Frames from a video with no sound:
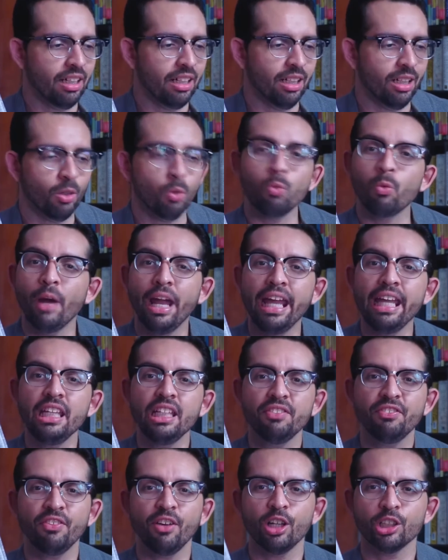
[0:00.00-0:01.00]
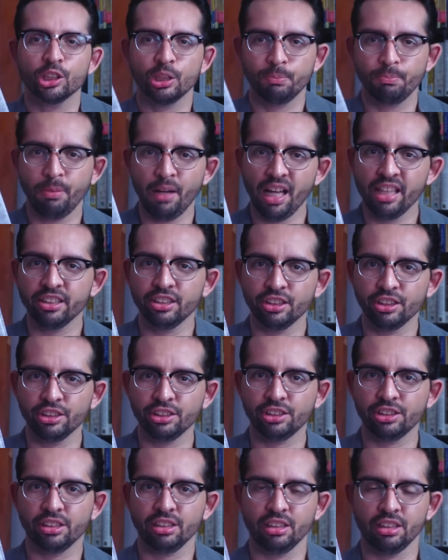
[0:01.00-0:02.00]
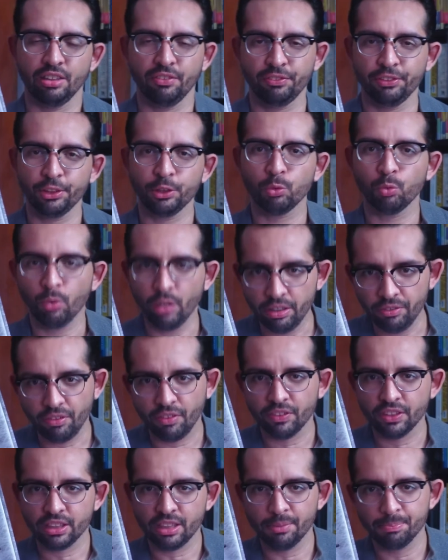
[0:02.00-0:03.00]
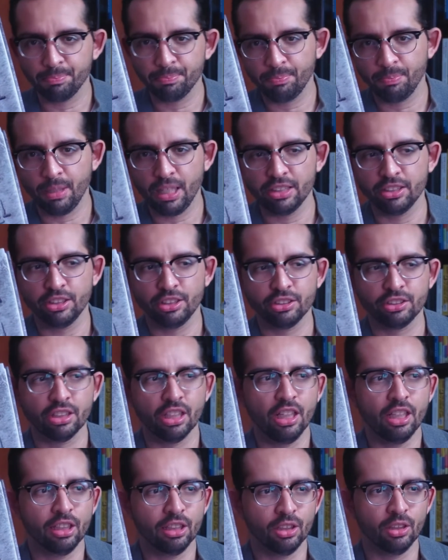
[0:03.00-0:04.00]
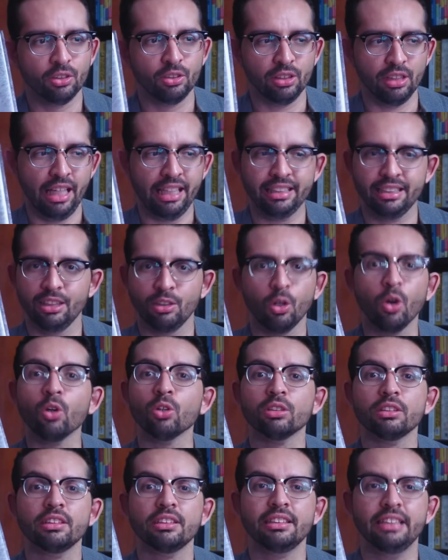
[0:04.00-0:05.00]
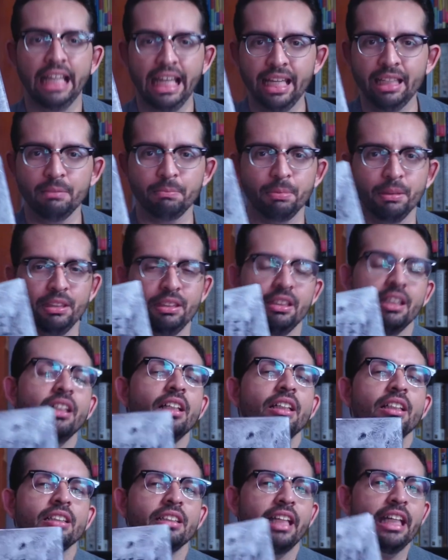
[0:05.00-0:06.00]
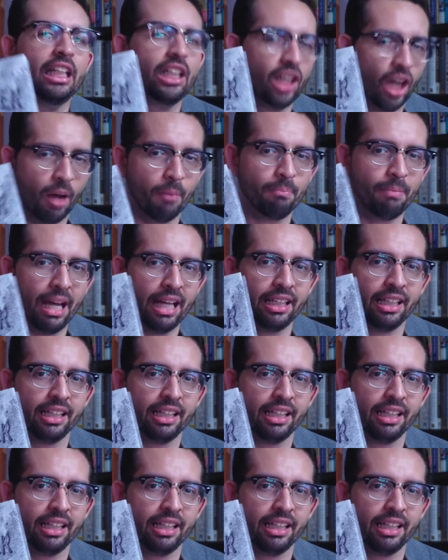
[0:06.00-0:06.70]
A wave of spiders. The first wave of spiders looks like they're all dead, but they come back